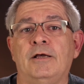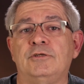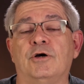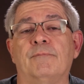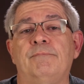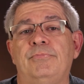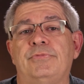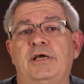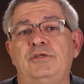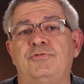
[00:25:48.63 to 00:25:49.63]
So
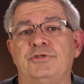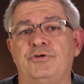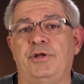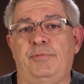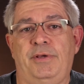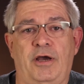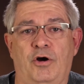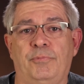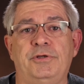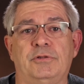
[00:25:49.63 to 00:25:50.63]
thanks for joining me. I
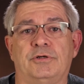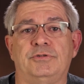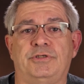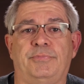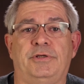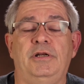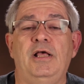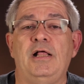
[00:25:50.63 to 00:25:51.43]
hope you learned something.